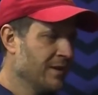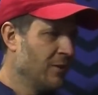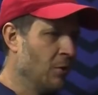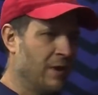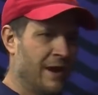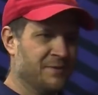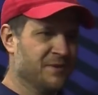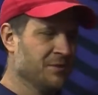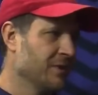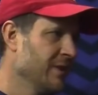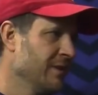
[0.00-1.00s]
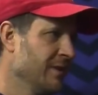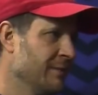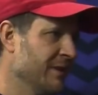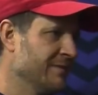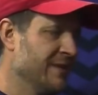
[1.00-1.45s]
Oh, absolutely.
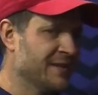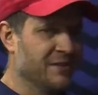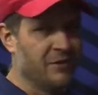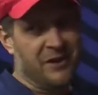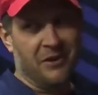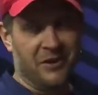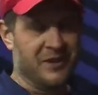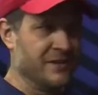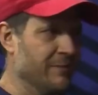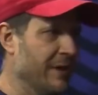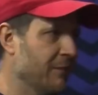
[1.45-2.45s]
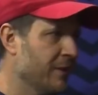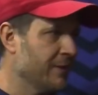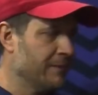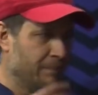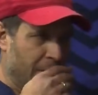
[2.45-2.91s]
I mean, that's a great curling team that
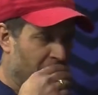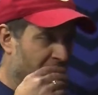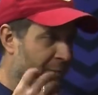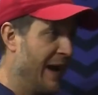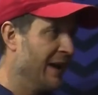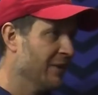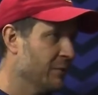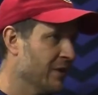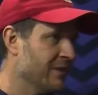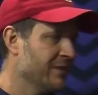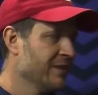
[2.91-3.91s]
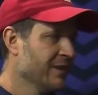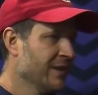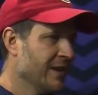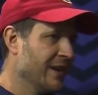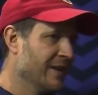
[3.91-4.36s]
we're out there battling with.
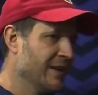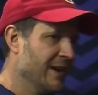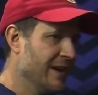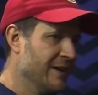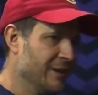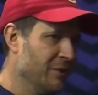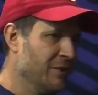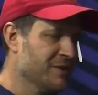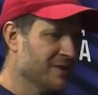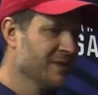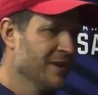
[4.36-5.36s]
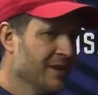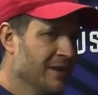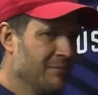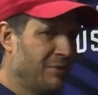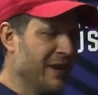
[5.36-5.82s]
And, there's
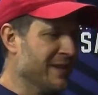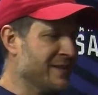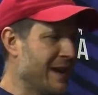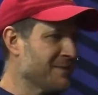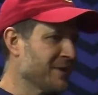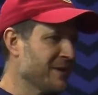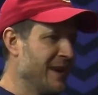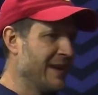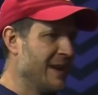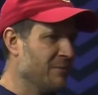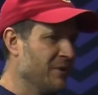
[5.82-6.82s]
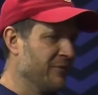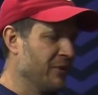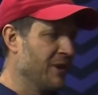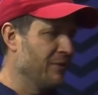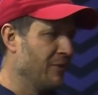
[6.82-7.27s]
plenty of times during that game where if
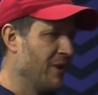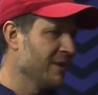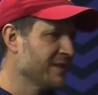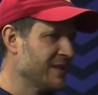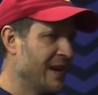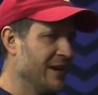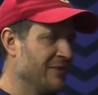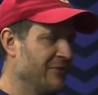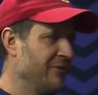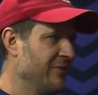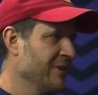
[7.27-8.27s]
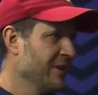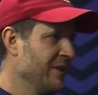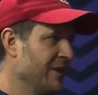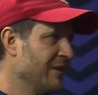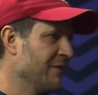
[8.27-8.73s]
you're on the wrong side of
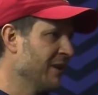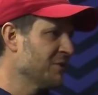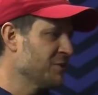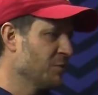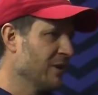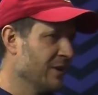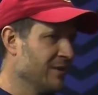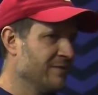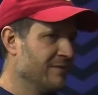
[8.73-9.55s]
an inch where